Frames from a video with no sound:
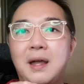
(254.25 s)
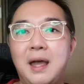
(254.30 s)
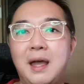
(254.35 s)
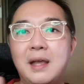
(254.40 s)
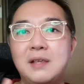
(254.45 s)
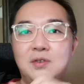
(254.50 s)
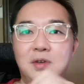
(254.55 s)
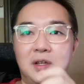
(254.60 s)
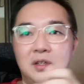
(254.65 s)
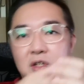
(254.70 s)

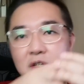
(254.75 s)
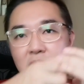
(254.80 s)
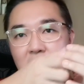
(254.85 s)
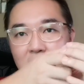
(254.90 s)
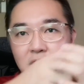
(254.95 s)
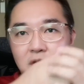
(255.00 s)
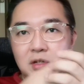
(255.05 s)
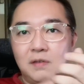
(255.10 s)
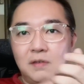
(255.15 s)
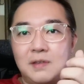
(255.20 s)
hands, you actually can
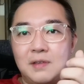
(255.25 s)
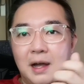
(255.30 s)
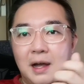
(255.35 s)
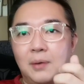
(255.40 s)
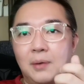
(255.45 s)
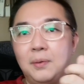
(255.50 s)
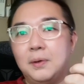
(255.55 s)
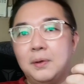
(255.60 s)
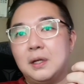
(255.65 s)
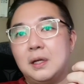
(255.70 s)
shift
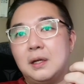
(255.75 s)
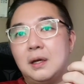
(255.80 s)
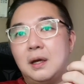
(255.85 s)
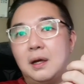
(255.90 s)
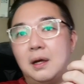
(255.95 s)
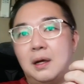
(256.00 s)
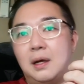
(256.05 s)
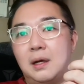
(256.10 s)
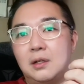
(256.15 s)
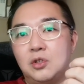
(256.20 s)
down
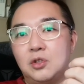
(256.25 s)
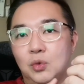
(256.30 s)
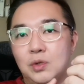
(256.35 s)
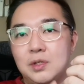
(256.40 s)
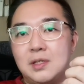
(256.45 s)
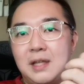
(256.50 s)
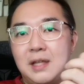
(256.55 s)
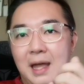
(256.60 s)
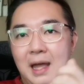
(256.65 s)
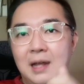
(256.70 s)

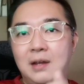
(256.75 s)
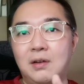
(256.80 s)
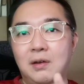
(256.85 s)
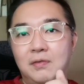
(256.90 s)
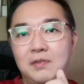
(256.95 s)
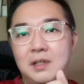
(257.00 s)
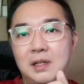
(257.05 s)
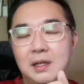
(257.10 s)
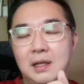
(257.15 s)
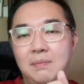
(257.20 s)
towards the end
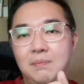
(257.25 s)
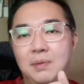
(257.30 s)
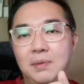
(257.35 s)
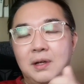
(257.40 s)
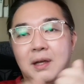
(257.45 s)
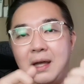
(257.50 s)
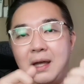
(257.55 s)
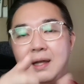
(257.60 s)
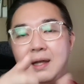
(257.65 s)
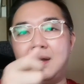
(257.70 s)
of the
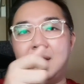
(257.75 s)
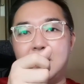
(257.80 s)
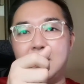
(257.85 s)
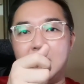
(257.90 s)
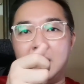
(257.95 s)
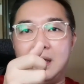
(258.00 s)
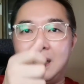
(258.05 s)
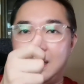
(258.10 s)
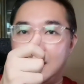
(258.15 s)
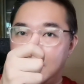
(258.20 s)
gimbal
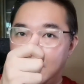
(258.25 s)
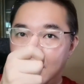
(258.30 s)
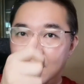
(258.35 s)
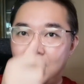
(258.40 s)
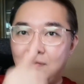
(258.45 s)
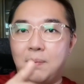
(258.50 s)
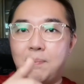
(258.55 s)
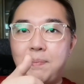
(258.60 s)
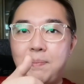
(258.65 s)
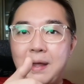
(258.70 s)
and
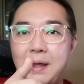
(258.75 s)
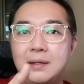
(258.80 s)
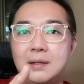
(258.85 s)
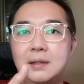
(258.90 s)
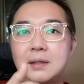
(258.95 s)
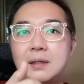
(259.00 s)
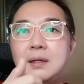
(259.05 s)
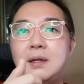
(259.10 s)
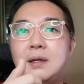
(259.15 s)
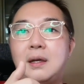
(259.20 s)
have a
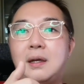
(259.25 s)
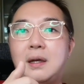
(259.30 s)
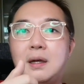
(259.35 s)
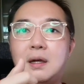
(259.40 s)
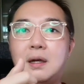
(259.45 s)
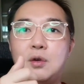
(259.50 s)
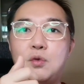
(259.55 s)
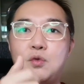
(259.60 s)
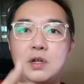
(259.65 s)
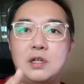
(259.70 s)
better
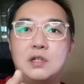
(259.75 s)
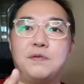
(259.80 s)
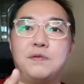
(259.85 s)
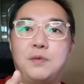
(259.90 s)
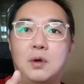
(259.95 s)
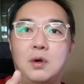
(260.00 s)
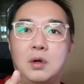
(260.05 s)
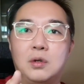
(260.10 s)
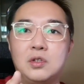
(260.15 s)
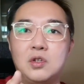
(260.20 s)
reach
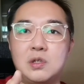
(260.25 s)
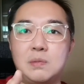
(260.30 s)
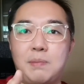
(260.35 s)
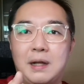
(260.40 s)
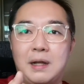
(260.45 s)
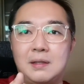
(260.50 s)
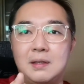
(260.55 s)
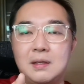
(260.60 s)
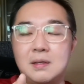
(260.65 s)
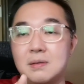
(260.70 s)
for all those
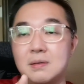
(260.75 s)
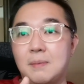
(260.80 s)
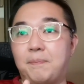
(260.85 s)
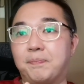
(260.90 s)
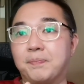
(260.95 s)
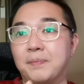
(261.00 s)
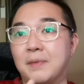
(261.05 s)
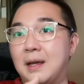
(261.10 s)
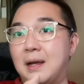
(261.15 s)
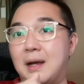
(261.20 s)
buttons.
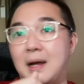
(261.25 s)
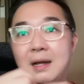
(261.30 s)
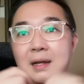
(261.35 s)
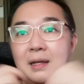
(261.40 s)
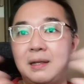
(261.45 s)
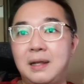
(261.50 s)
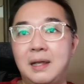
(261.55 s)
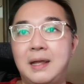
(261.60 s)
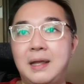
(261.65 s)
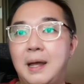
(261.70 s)

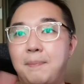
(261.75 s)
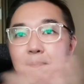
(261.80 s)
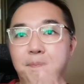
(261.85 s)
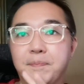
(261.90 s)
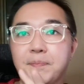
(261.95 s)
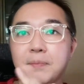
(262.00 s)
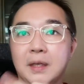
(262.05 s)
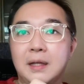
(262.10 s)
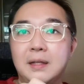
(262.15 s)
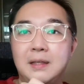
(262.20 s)
Other than that,
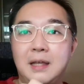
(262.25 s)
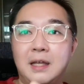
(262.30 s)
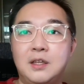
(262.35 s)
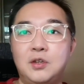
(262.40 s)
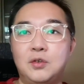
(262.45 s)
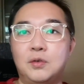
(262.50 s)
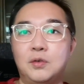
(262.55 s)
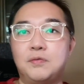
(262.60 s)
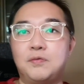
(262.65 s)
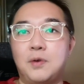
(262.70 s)
thank
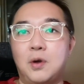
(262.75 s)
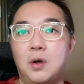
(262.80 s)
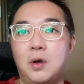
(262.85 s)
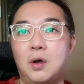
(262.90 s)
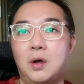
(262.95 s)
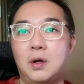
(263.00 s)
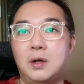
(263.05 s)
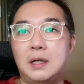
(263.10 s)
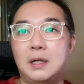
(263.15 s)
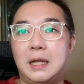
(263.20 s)
you
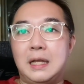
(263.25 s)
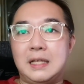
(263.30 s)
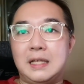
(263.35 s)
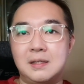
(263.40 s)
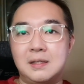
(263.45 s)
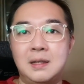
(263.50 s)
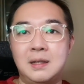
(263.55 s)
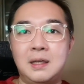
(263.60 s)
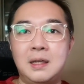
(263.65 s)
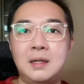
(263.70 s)
for
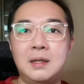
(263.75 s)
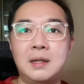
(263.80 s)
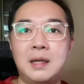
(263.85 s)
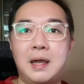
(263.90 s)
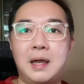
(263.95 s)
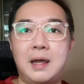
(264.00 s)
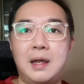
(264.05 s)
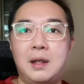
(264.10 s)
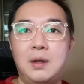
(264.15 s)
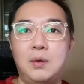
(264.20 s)
listening in
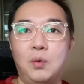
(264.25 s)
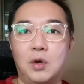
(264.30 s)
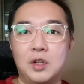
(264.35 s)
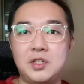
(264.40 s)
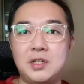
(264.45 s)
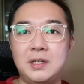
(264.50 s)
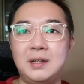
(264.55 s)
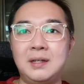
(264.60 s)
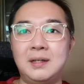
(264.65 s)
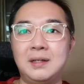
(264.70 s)
and
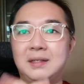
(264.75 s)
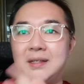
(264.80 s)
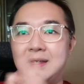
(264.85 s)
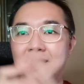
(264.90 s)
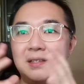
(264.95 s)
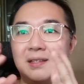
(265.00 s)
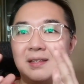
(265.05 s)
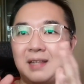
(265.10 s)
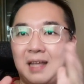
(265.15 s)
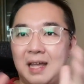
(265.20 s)
watching
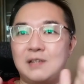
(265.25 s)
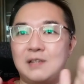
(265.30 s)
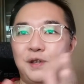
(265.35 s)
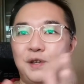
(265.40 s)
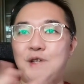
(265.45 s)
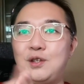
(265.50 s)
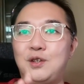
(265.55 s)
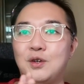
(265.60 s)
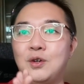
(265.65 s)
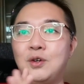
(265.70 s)
this test
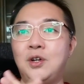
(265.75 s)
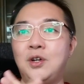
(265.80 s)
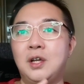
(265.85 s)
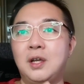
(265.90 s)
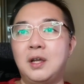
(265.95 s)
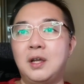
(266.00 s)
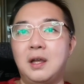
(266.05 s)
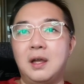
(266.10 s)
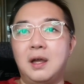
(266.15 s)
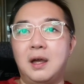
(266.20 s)
video,
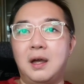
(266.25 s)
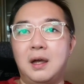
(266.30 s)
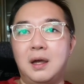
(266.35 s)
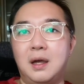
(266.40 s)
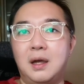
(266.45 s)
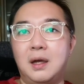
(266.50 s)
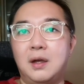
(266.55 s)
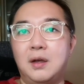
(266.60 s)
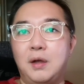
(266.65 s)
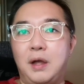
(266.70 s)

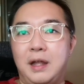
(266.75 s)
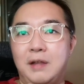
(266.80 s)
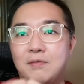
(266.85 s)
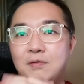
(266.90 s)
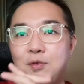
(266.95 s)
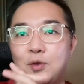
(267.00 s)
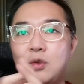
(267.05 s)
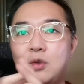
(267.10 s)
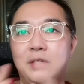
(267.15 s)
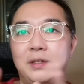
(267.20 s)
and
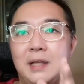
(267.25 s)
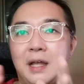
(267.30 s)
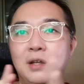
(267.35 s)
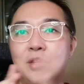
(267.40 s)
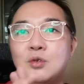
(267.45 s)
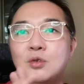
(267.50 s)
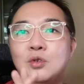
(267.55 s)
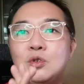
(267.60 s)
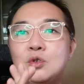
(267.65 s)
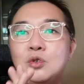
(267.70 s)
follow Tech
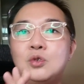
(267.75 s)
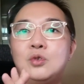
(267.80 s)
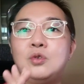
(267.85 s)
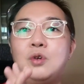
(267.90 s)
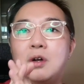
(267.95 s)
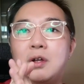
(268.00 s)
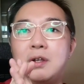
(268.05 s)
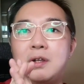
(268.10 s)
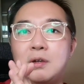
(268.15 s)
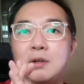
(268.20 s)

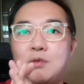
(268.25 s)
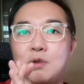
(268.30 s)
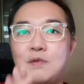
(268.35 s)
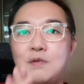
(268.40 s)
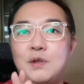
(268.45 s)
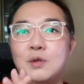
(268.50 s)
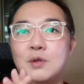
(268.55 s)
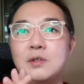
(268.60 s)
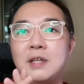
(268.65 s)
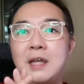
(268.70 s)
Gundu on the
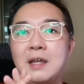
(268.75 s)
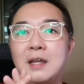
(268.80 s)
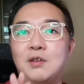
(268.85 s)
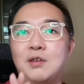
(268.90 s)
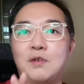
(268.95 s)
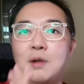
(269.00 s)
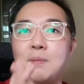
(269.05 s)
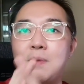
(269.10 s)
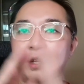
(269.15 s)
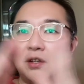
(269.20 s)
review. Thank you
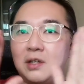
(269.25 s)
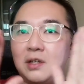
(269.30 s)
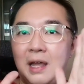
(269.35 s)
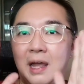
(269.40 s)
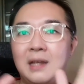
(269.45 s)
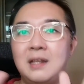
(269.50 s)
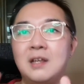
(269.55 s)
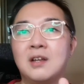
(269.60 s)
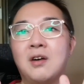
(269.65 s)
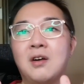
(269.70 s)
very much.
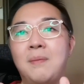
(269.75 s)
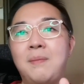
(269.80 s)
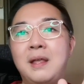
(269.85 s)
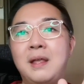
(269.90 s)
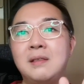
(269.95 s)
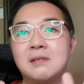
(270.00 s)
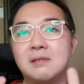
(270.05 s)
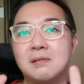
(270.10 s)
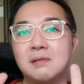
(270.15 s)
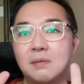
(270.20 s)
Any
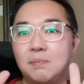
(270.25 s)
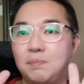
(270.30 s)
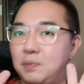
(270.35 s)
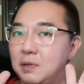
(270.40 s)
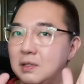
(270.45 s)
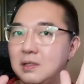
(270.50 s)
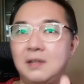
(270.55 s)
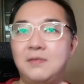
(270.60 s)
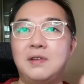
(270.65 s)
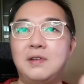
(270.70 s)
comments,
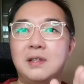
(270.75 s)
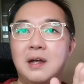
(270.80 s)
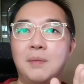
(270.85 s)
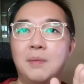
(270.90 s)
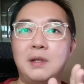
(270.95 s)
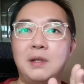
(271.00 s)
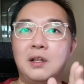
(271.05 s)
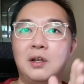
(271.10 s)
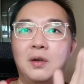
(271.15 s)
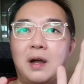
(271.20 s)
please leave it down
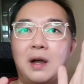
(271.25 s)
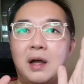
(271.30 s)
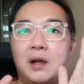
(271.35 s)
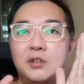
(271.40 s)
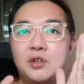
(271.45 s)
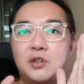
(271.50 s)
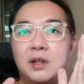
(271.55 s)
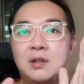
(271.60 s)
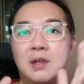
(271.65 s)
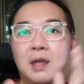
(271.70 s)
below. I'll
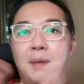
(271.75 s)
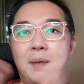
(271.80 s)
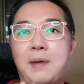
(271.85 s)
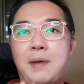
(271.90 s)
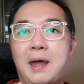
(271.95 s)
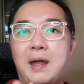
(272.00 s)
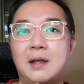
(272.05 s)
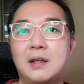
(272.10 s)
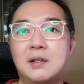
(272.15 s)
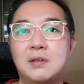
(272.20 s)
try to get
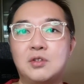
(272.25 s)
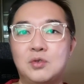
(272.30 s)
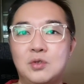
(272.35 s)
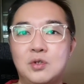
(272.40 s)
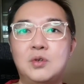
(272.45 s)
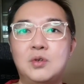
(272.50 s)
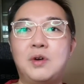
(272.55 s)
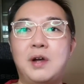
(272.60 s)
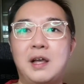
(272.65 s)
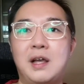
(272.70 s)
back to
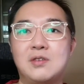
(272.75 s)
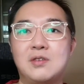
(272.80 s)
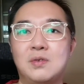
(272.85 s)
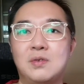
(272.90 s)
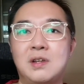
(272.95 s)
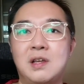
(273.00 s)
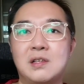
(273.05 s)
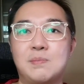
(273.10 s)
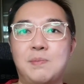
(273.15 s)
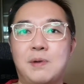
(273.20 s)
you as
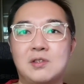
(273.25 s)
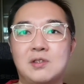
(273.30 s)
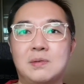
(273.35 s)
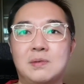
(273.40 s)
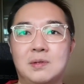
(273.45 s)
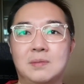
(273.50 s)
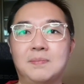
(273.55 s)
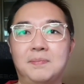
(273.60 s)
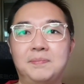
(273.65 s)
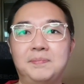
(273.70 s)
soon as
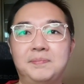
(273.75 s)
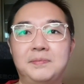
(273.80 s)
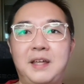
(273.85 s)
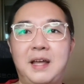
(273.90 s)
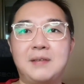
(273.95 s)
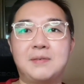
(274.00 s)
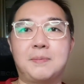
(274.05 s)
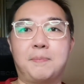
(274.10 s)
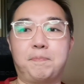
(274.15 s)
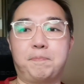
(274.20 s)
possible.
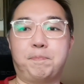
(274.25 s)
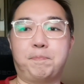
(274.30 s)
Thanks.